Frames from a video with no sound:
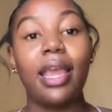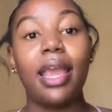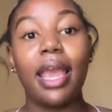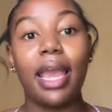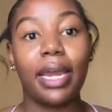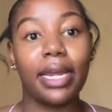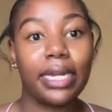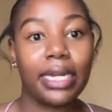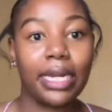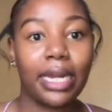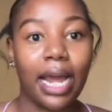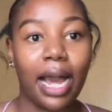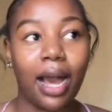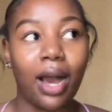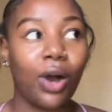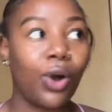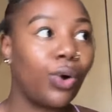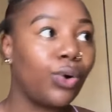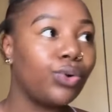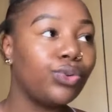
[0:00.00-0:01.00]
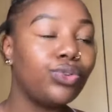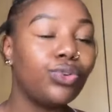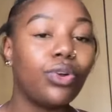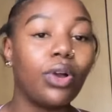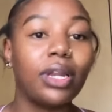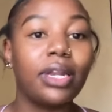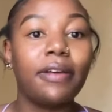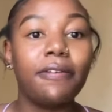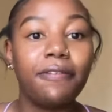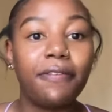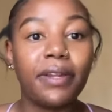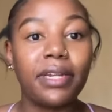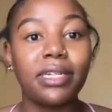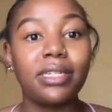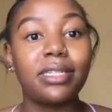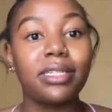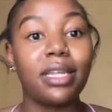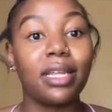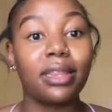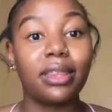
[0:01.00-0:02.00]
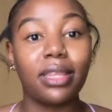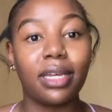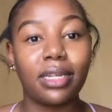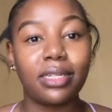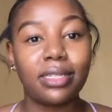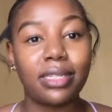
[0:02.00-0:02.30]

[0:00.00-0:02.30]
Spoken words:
and now you're gonna finish the third